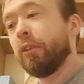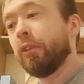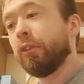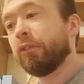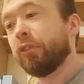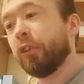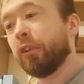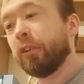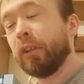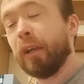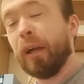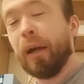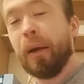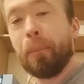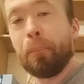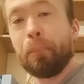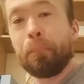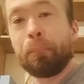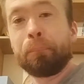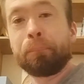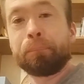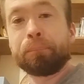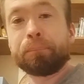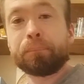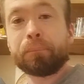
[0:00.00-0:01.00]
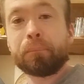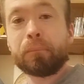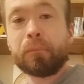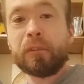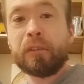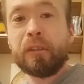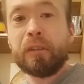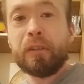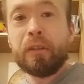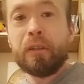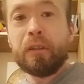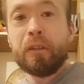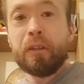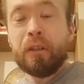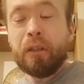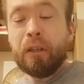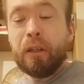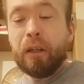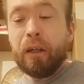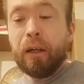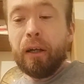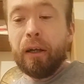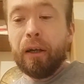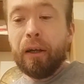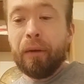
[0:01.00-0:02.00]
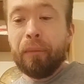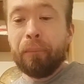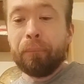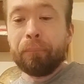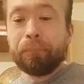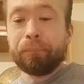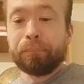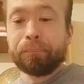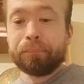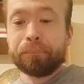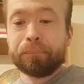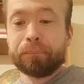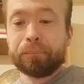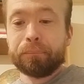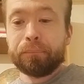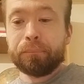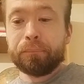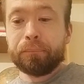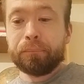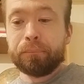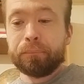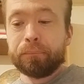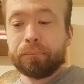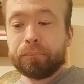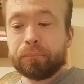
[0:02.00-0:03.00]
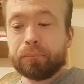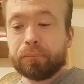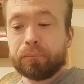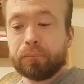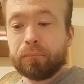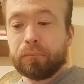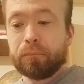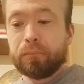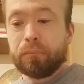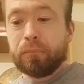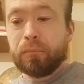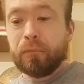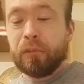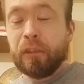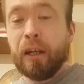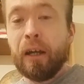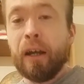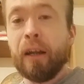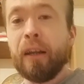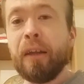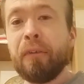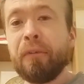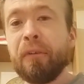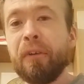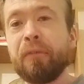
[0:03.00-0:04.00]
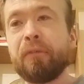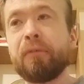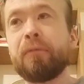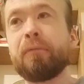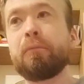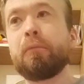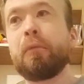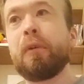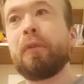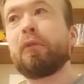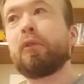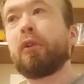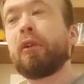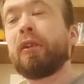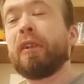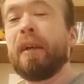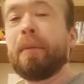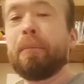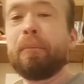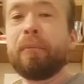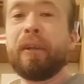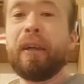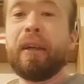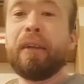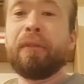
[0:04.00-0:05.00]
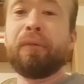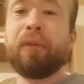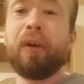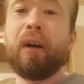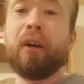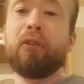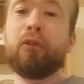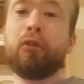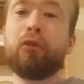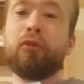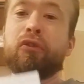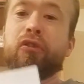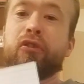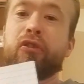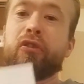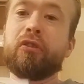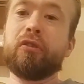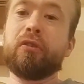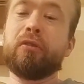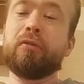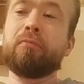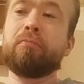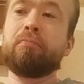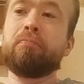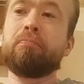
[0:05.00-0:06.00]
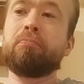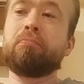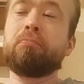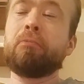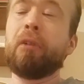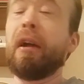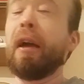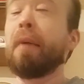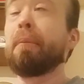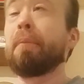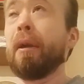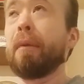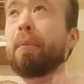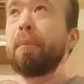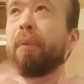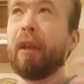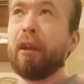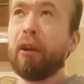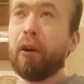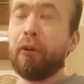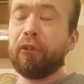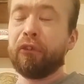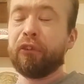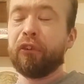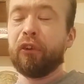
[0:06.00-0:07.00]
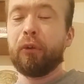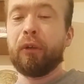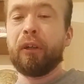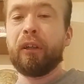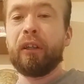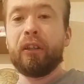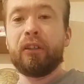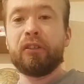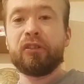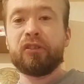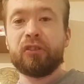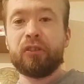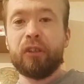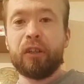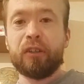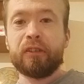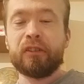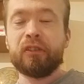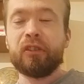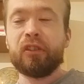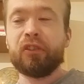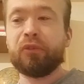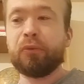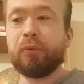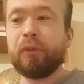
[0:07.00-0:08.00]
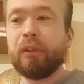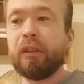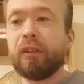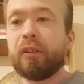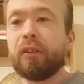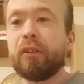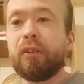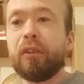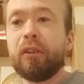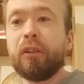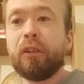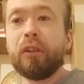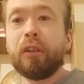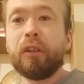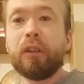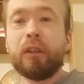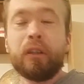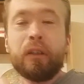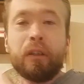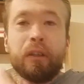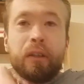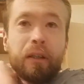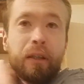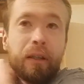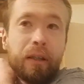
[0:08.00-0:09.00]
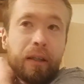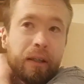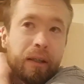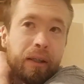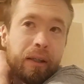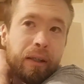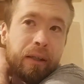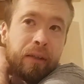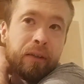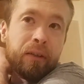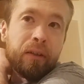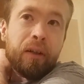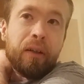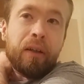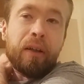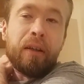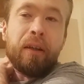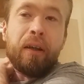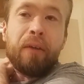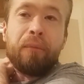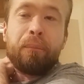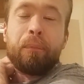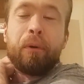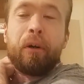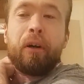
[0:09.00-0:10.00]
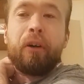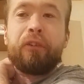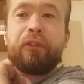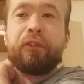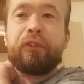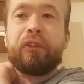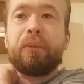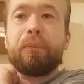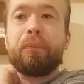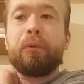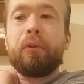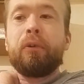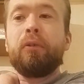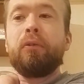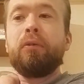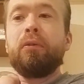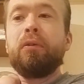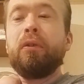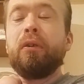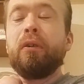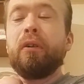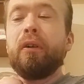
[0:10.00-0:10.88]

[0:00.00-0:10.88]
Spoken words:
So yeah. I love it. We've got the NBA finals, NBA playoffs, sorry, starting this week. And I love basketball.